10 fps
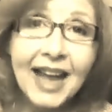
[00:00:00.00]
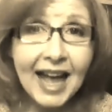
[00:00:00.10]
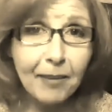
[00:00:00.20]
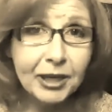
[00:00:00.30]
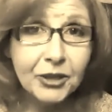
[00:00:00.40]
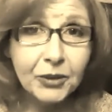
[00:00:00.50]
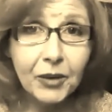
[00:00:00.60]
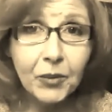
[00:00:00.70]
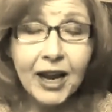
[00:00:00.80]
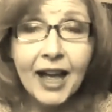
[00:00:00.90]
happy
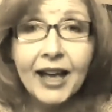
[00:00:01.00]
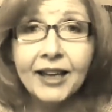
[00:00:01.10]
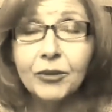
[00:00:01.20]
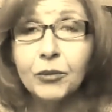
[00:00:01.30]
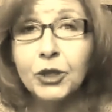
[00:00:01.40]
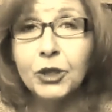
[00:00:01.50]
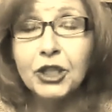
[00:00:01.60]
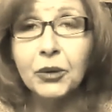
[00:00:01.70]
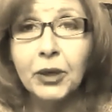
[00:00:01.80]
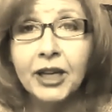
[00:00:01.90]
doing what I was
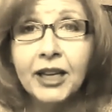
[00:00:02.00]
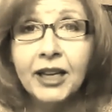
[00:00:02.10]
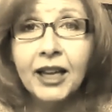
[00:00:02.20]
doing.